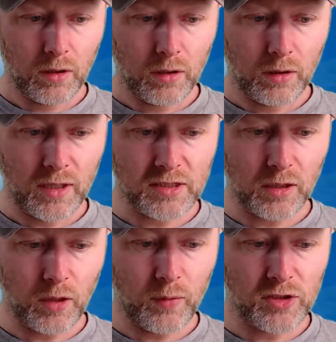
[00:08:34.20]
Let's allow
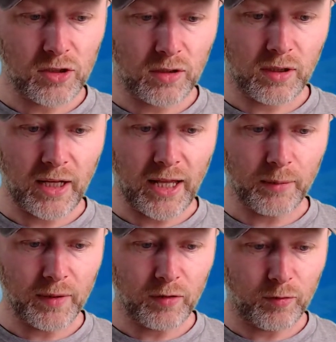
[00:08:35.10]
each other an element
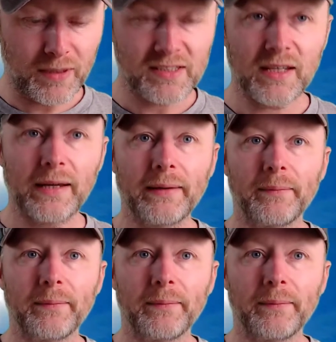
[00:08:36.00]
of mystery.